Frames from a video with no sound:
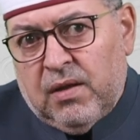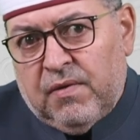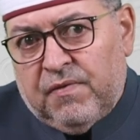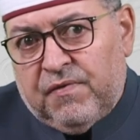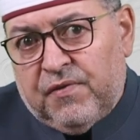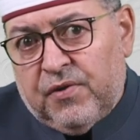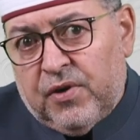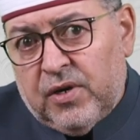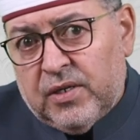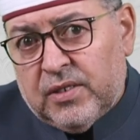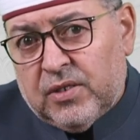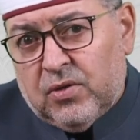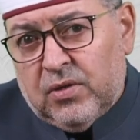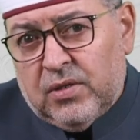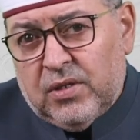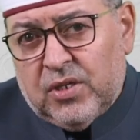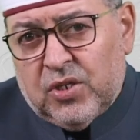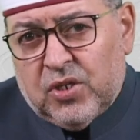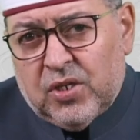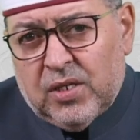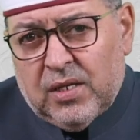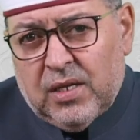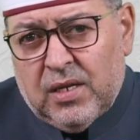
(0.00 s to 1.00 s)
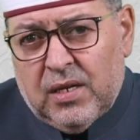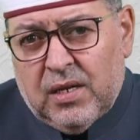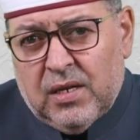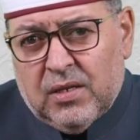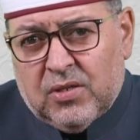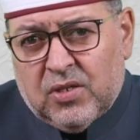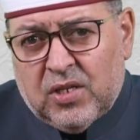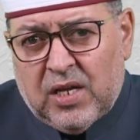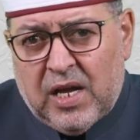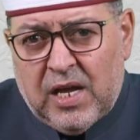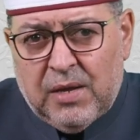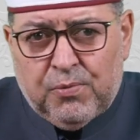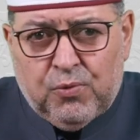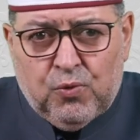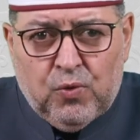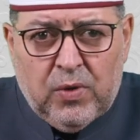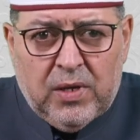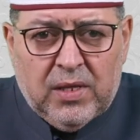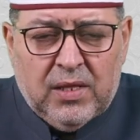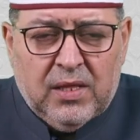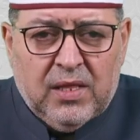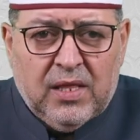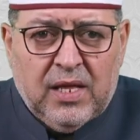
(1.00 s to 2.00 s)
First conditional type
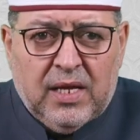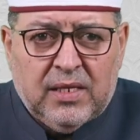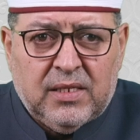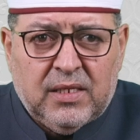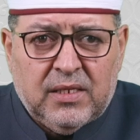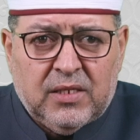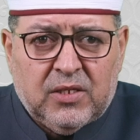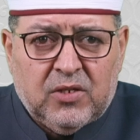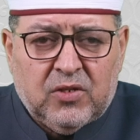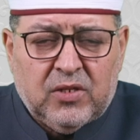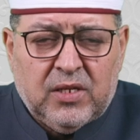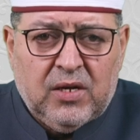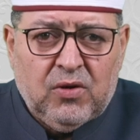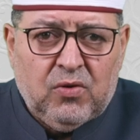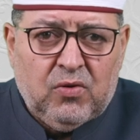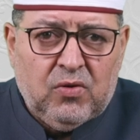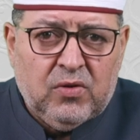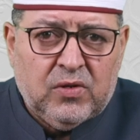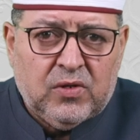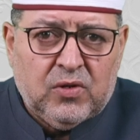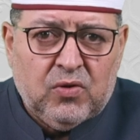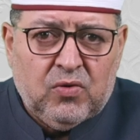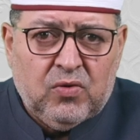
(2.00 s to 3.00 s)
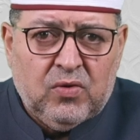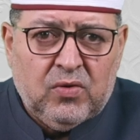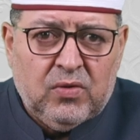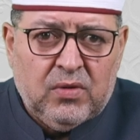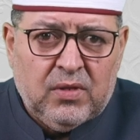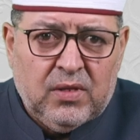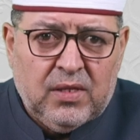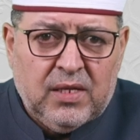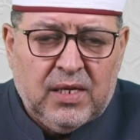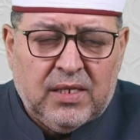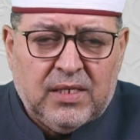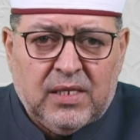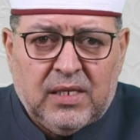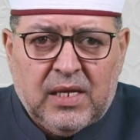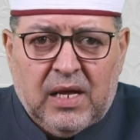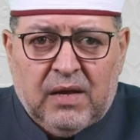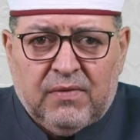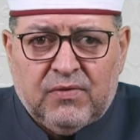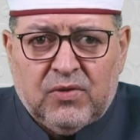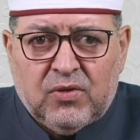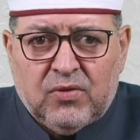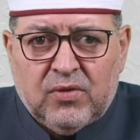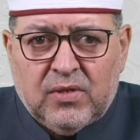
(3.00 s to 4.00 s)
1, that is to say also, that's
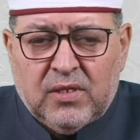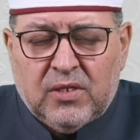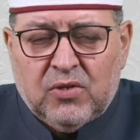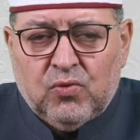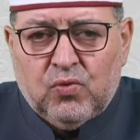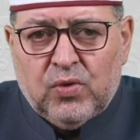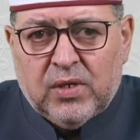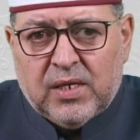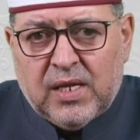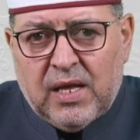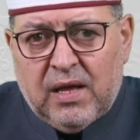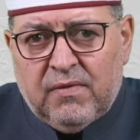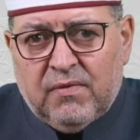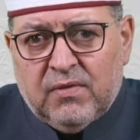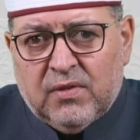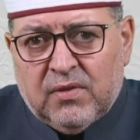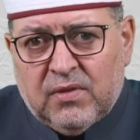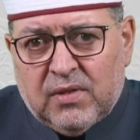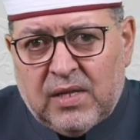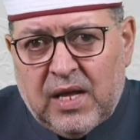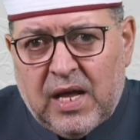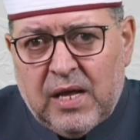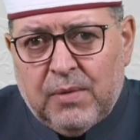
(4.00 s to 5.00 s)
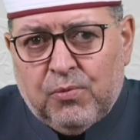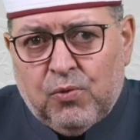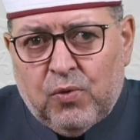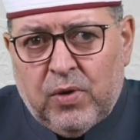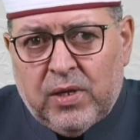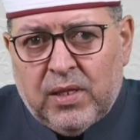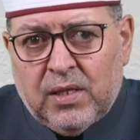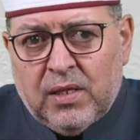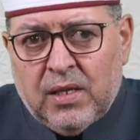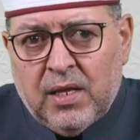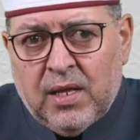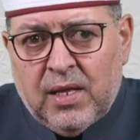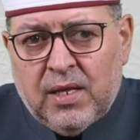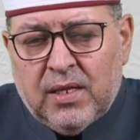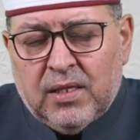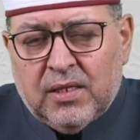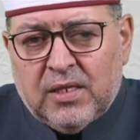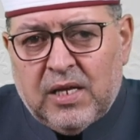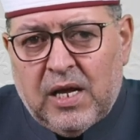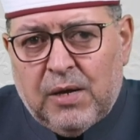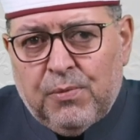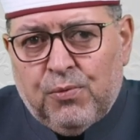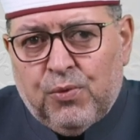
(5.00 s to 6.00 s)
after the zero, we count type 1.
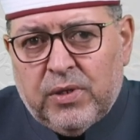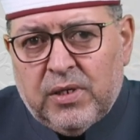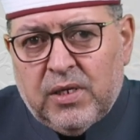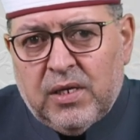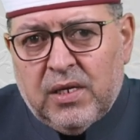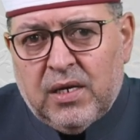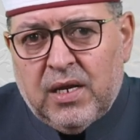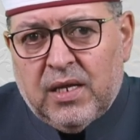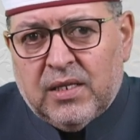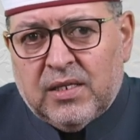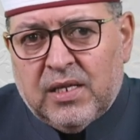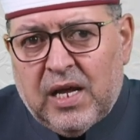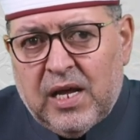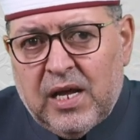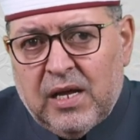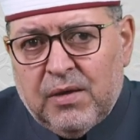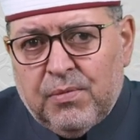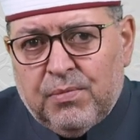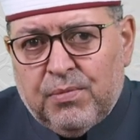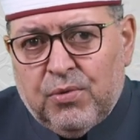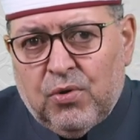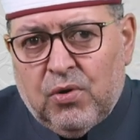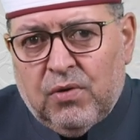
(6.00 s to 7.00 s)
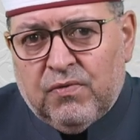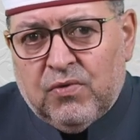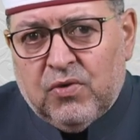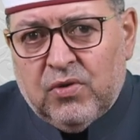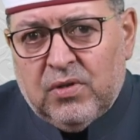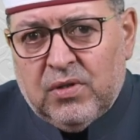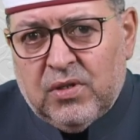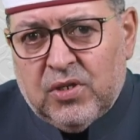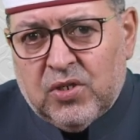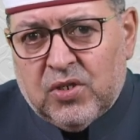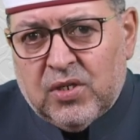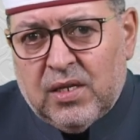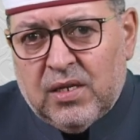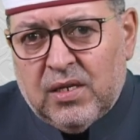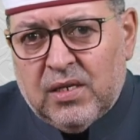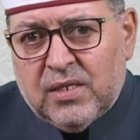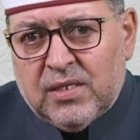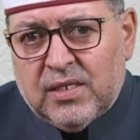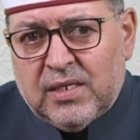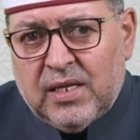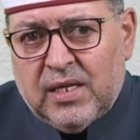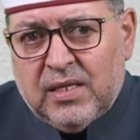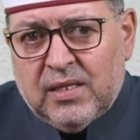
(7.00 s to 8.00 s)
Type 1 here, a type of conditional
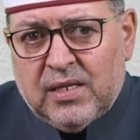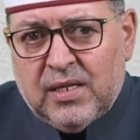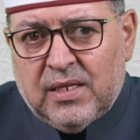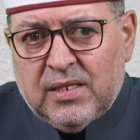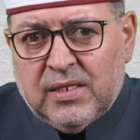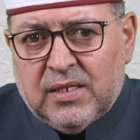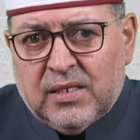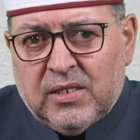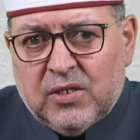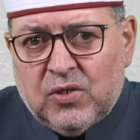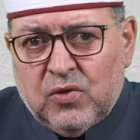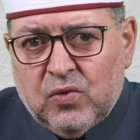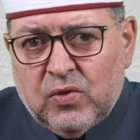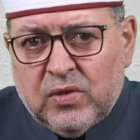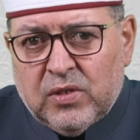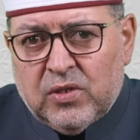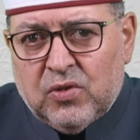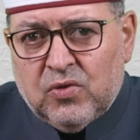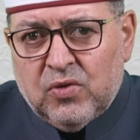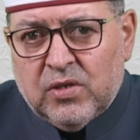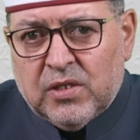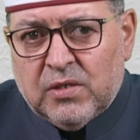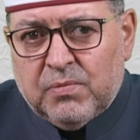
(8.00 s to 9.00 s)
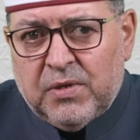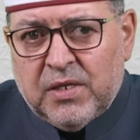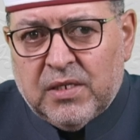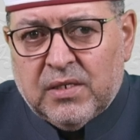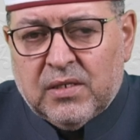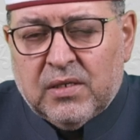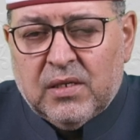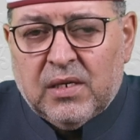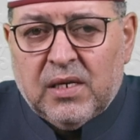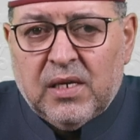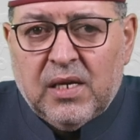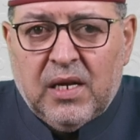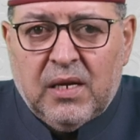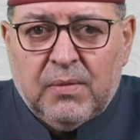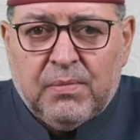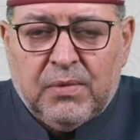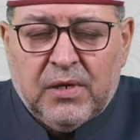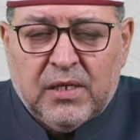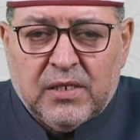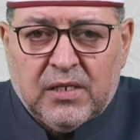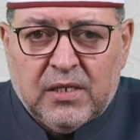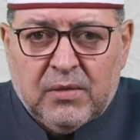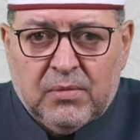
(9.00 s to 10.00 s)
sentence used to express real
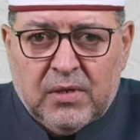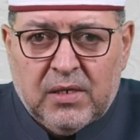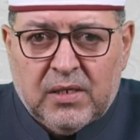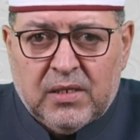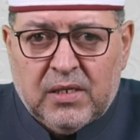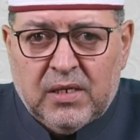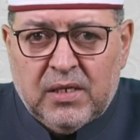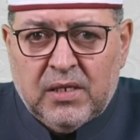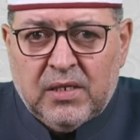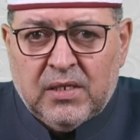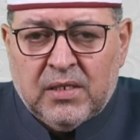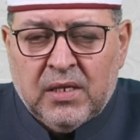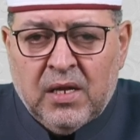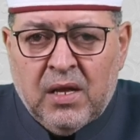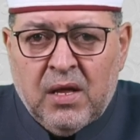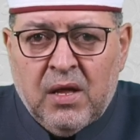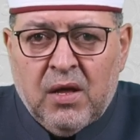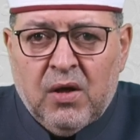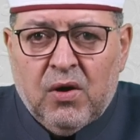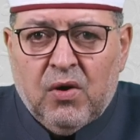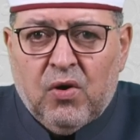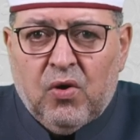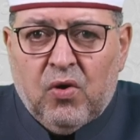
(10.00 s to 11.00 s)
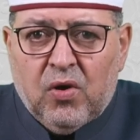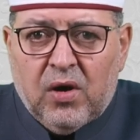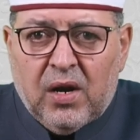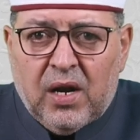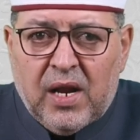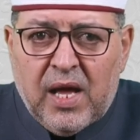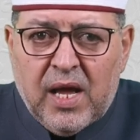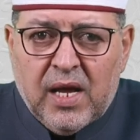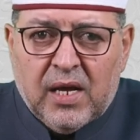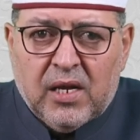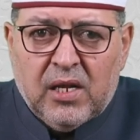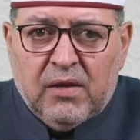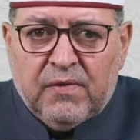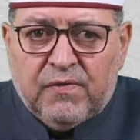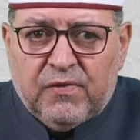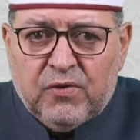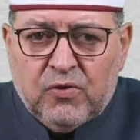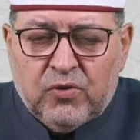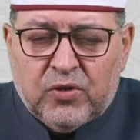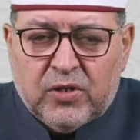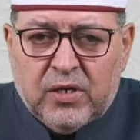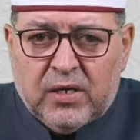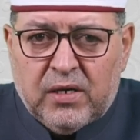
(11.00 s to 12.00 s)
possibilities or likely
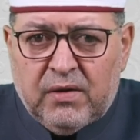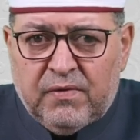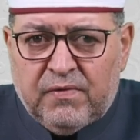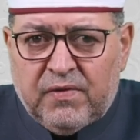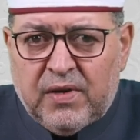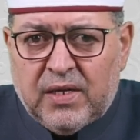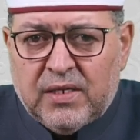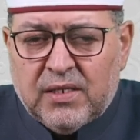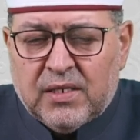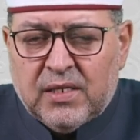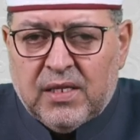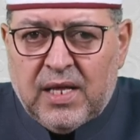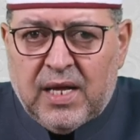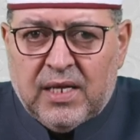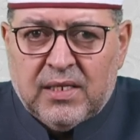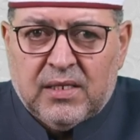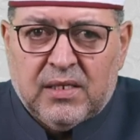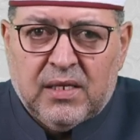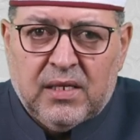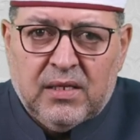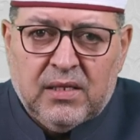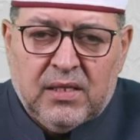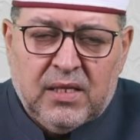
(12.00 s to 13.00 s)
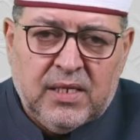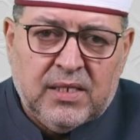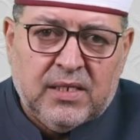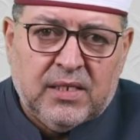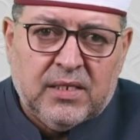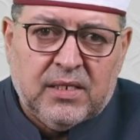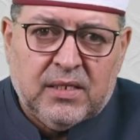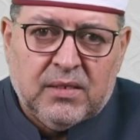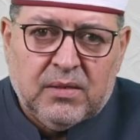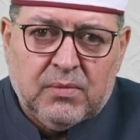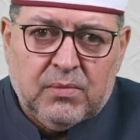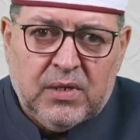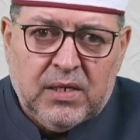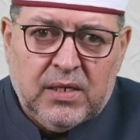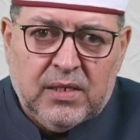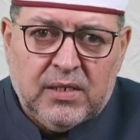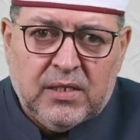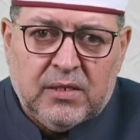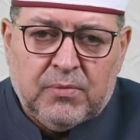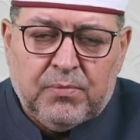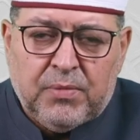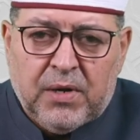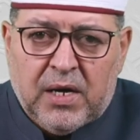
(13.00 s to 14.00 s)
future events. That this
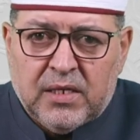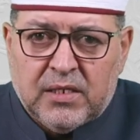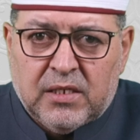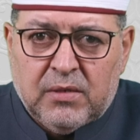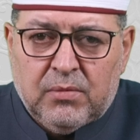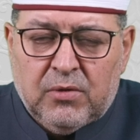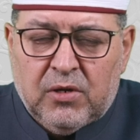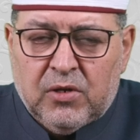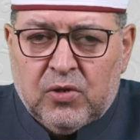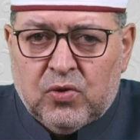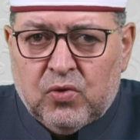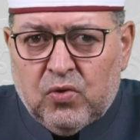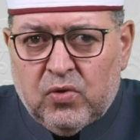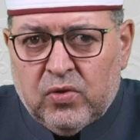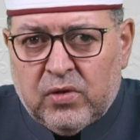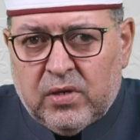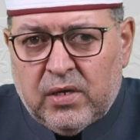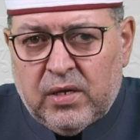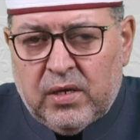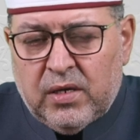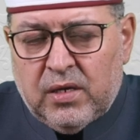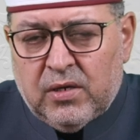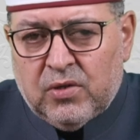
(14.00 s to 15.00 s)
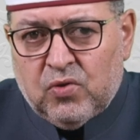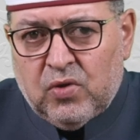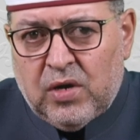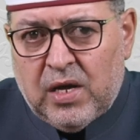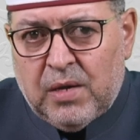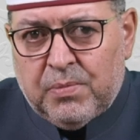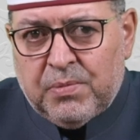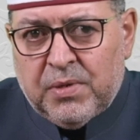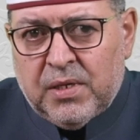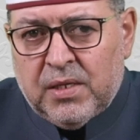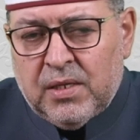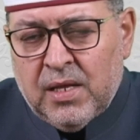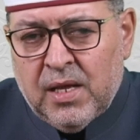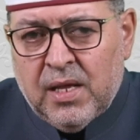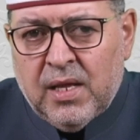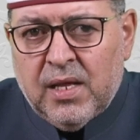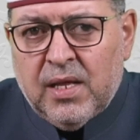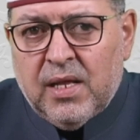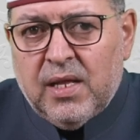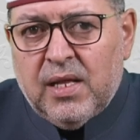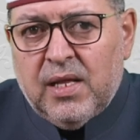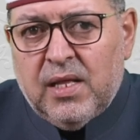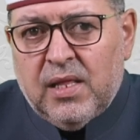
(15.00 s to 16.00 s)
is possible to occur, to happen
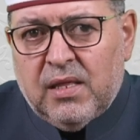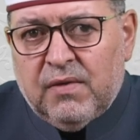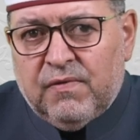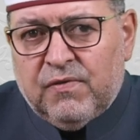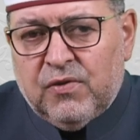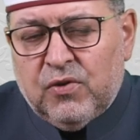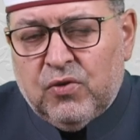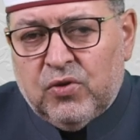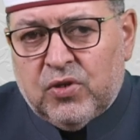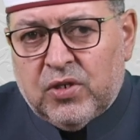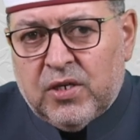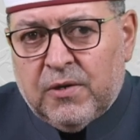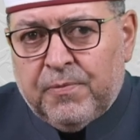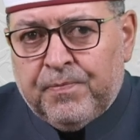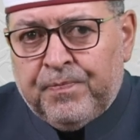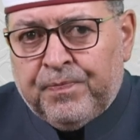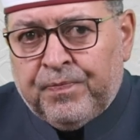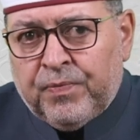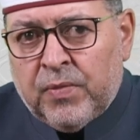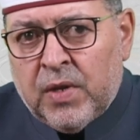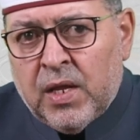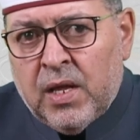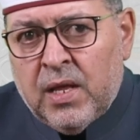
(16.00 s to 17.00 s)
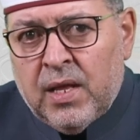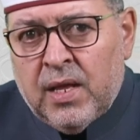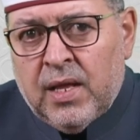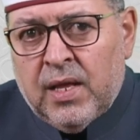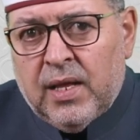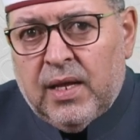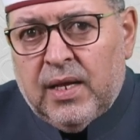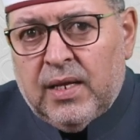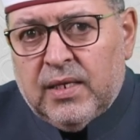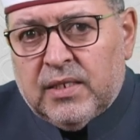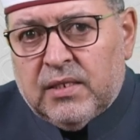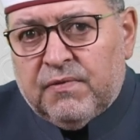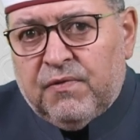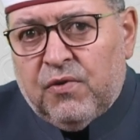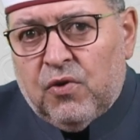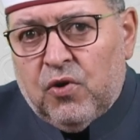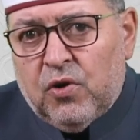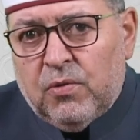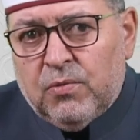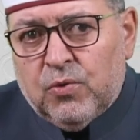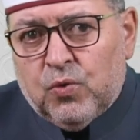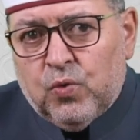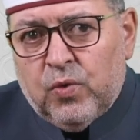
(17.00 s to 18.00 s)
in the future. It's
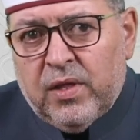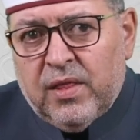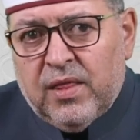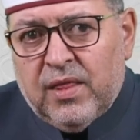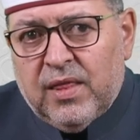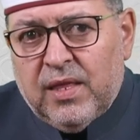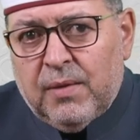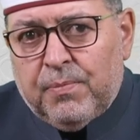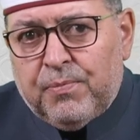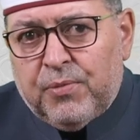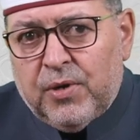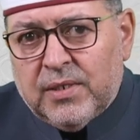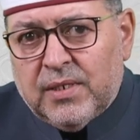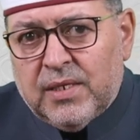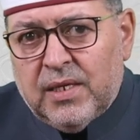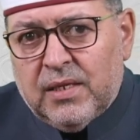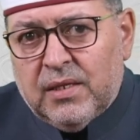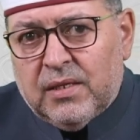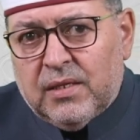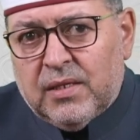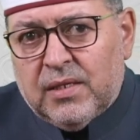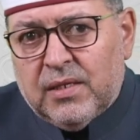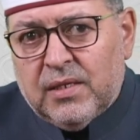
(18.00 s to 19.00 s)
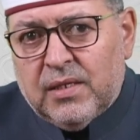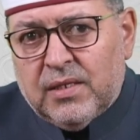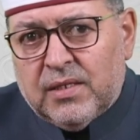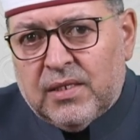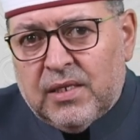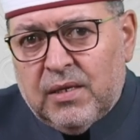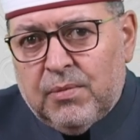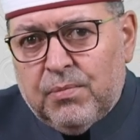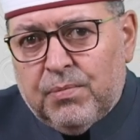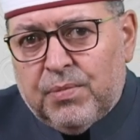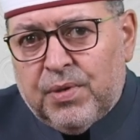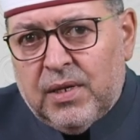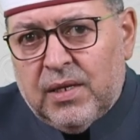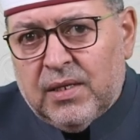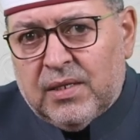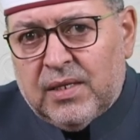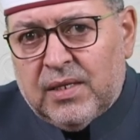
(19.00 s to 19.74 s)
formed with the present simple